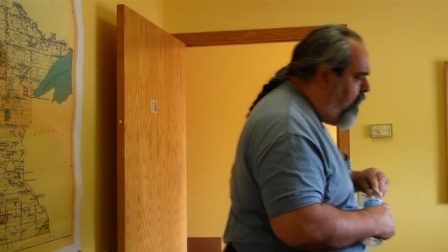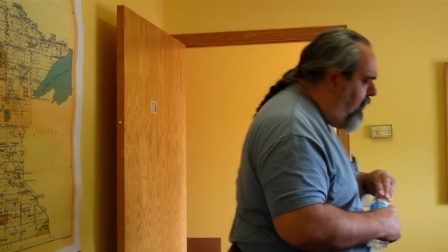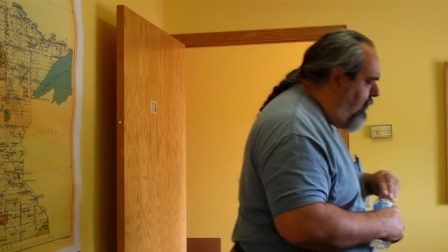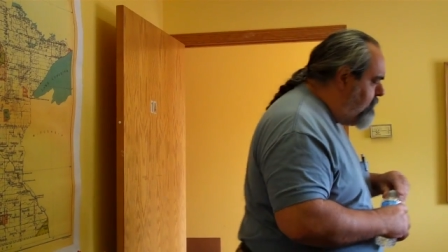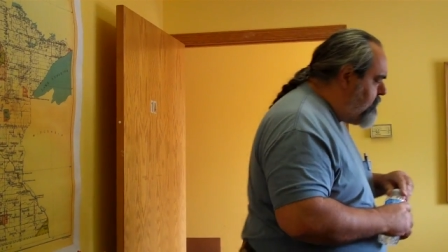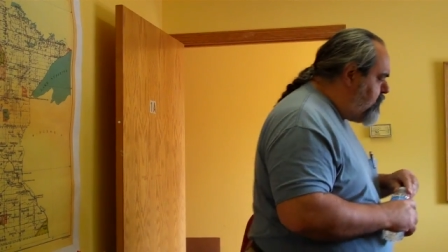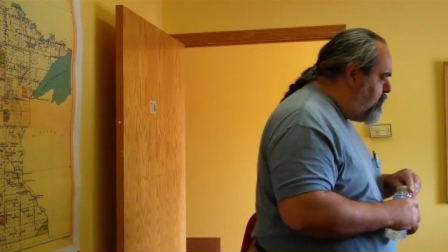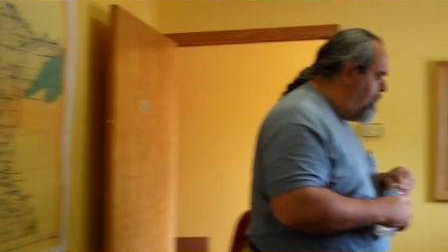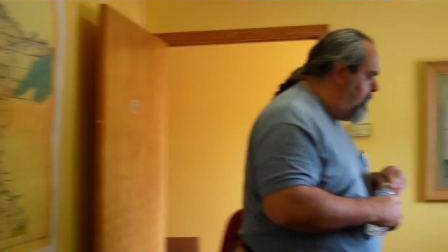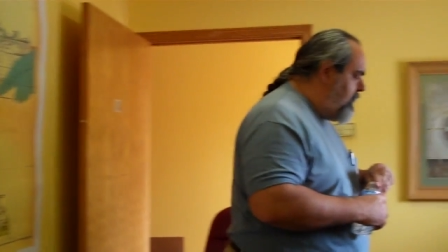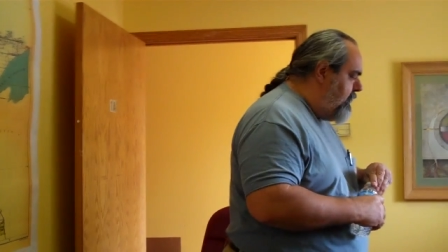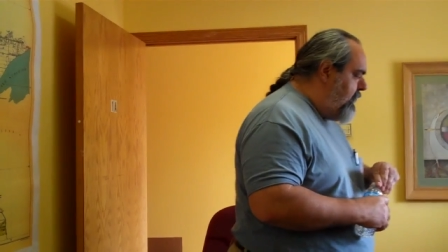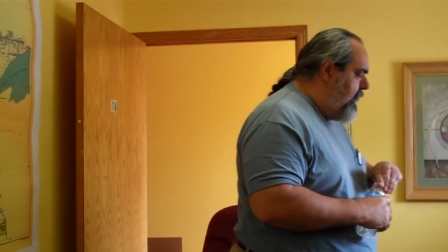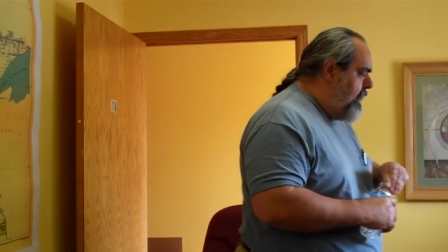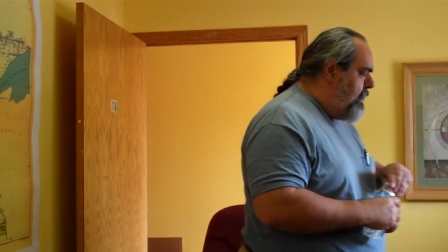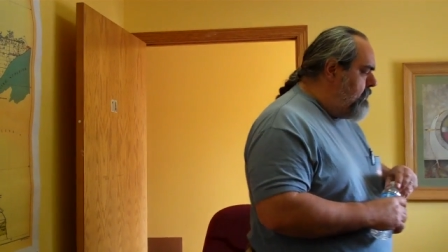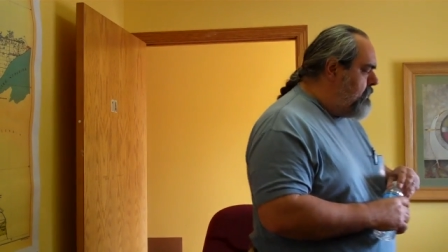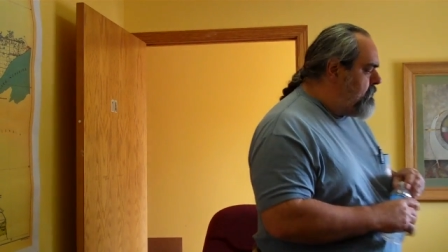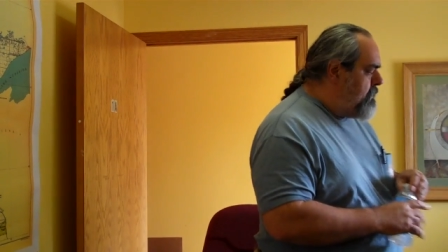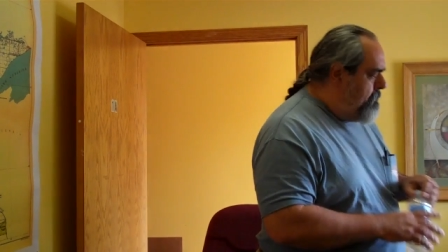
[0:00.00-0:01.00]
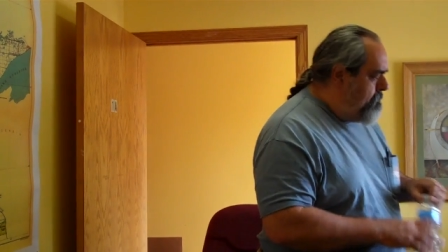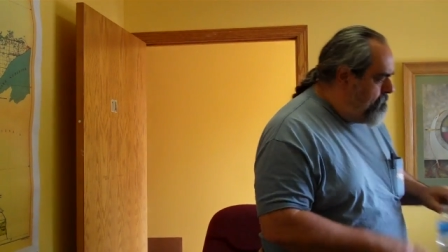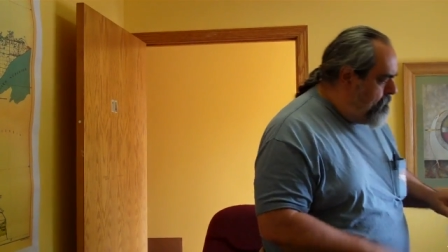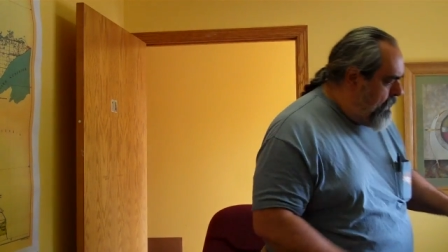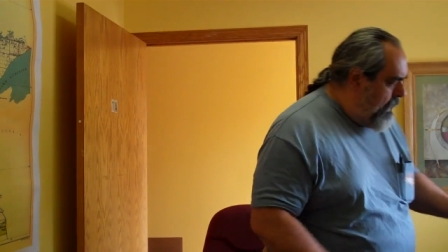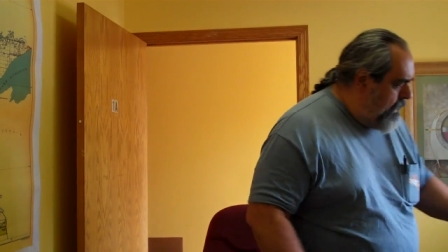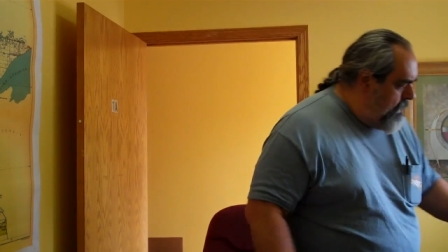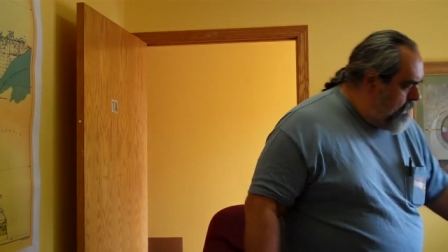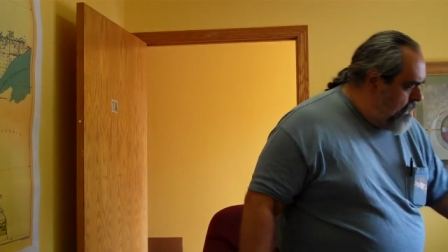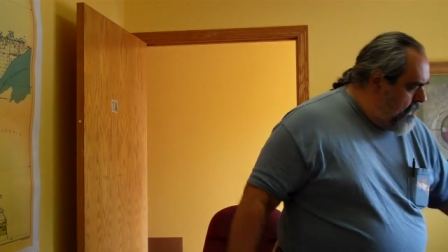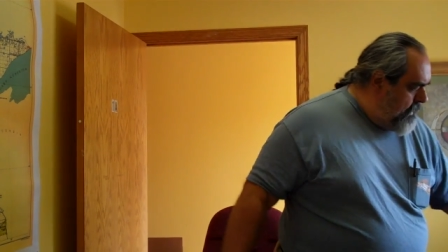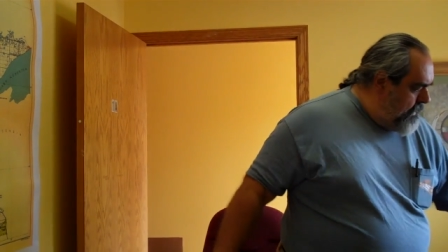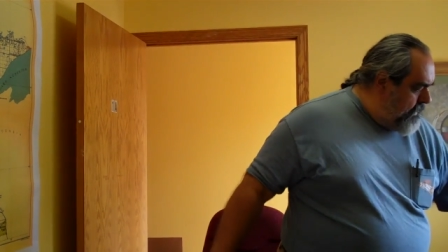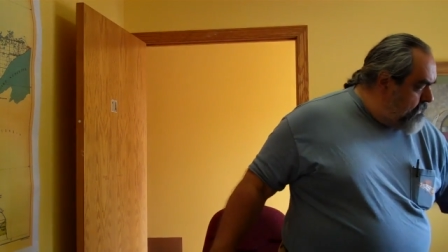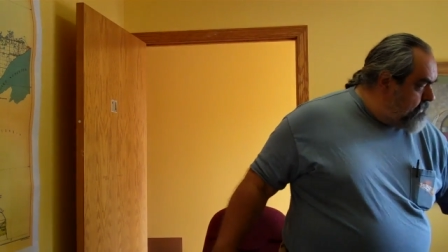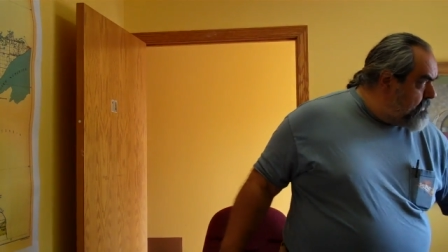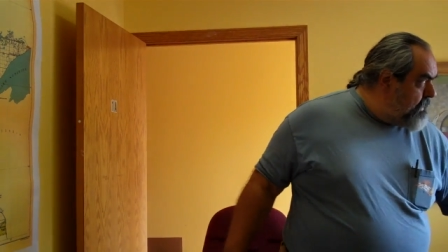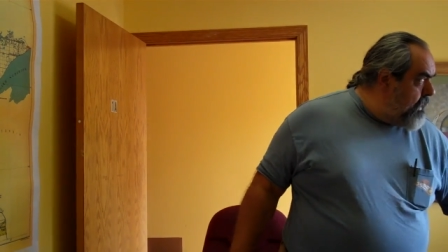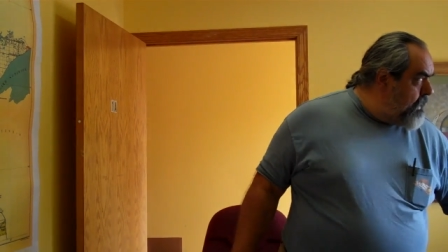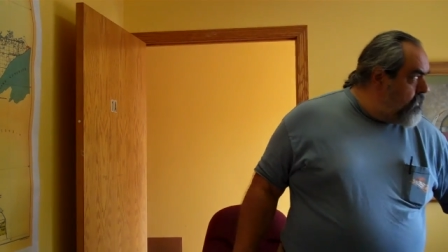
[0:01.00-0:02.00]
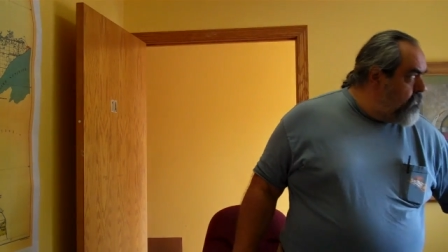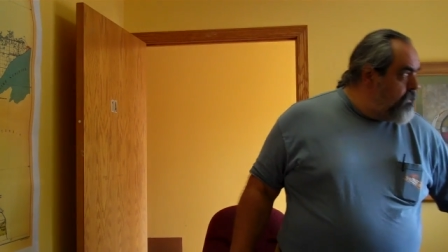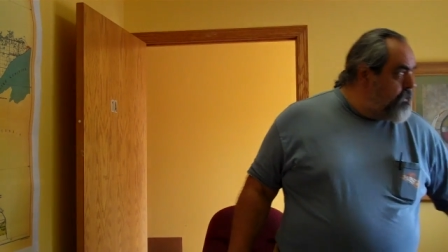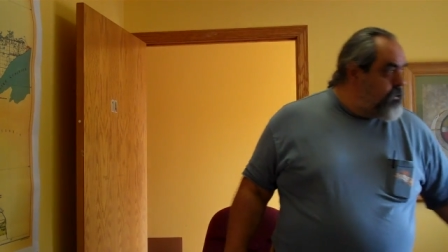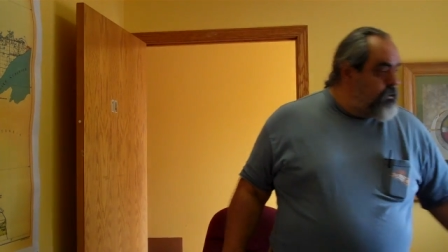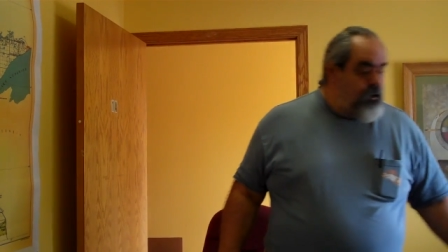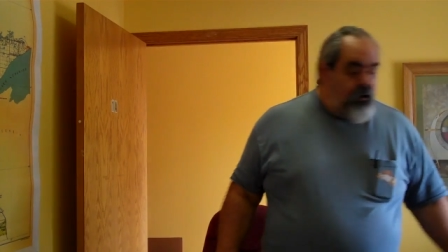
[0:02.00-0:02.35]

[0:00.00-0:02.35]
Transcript: of the problems with the case is that it